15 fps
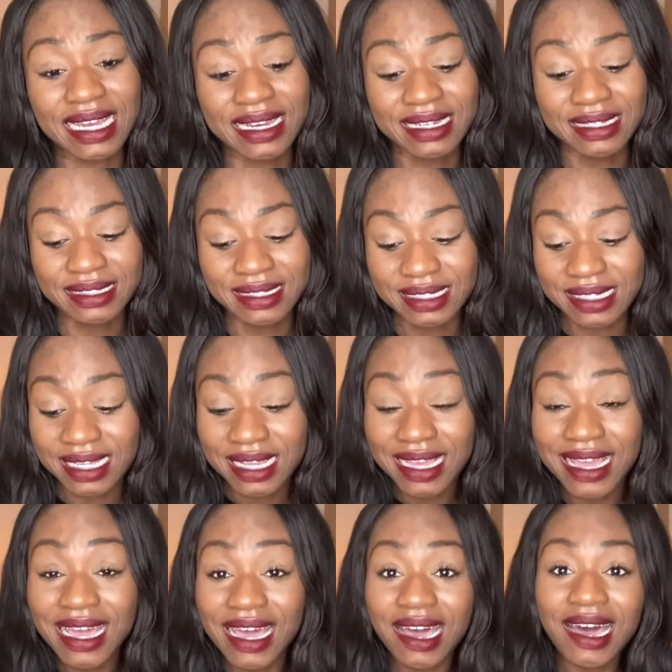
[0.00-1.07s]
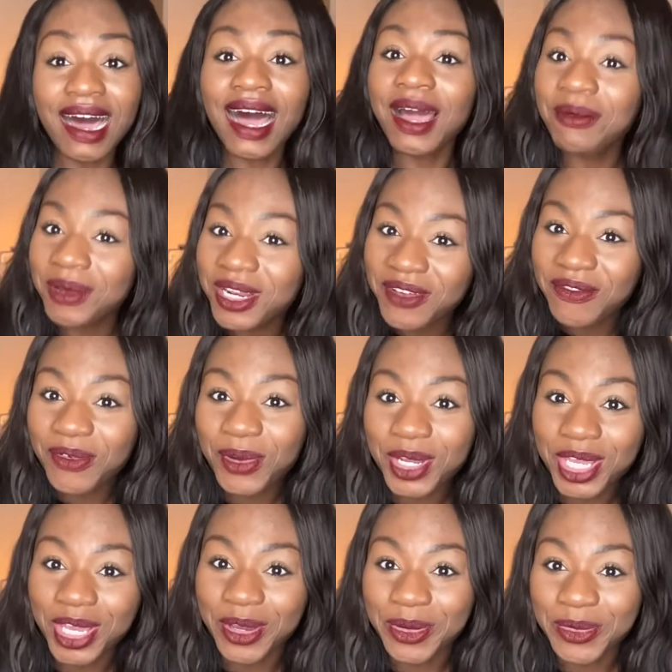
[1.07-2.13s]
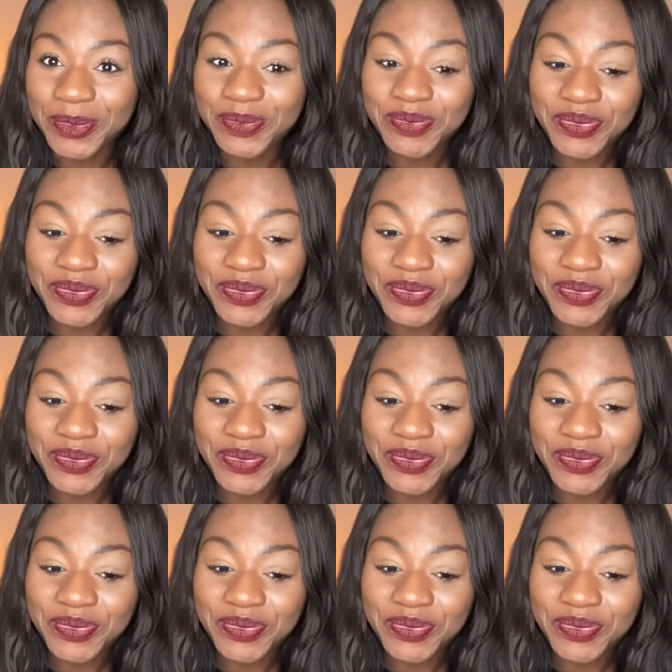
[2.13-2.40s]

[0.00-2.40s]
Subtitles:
And I want it for you.